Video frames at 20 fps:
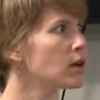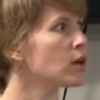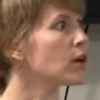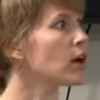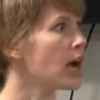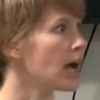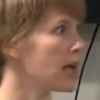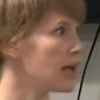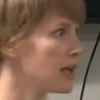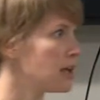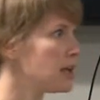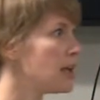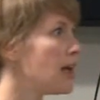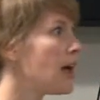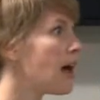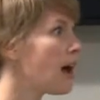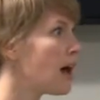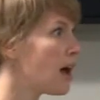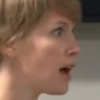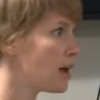Cry.
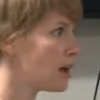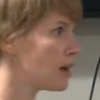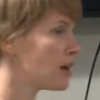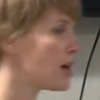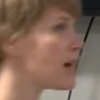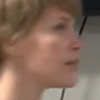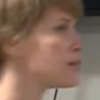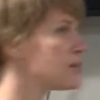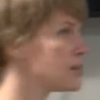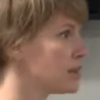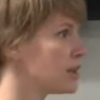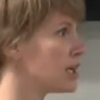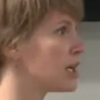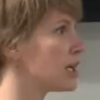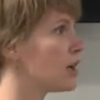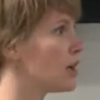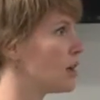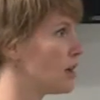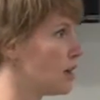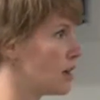Yeah,
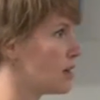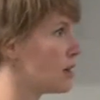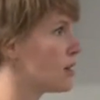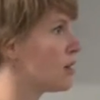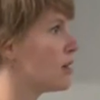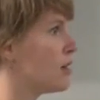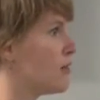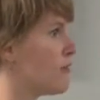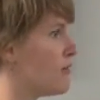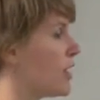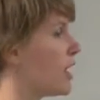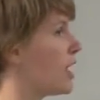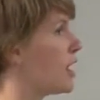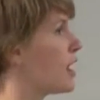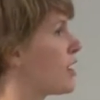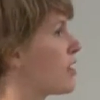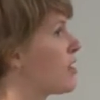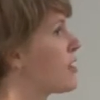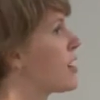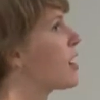absolutely. Very
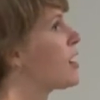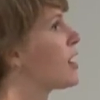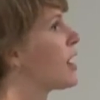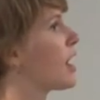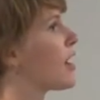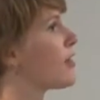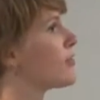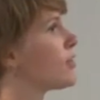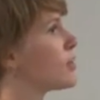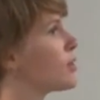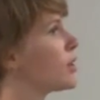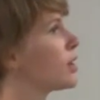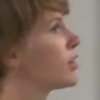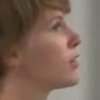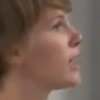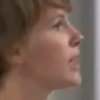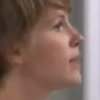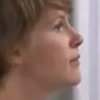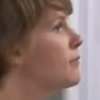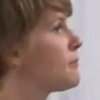cathartic
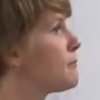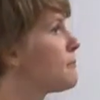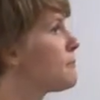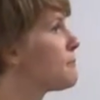afterward, right?